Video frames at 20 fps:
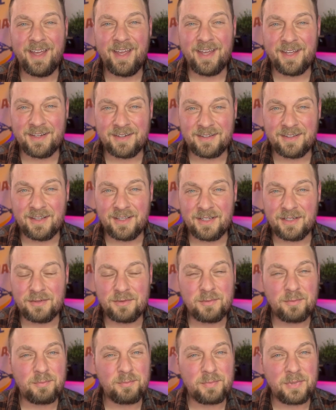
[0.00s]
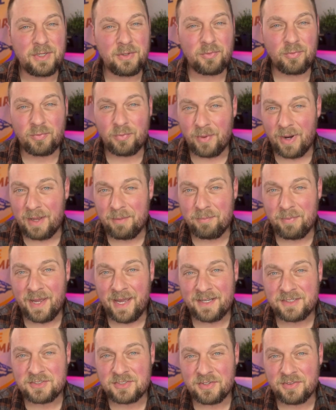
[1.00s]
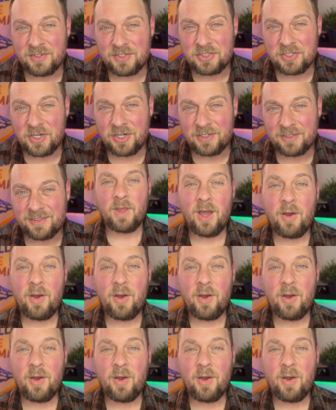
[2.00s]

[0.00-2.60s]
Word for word: and again, be right back to the dark.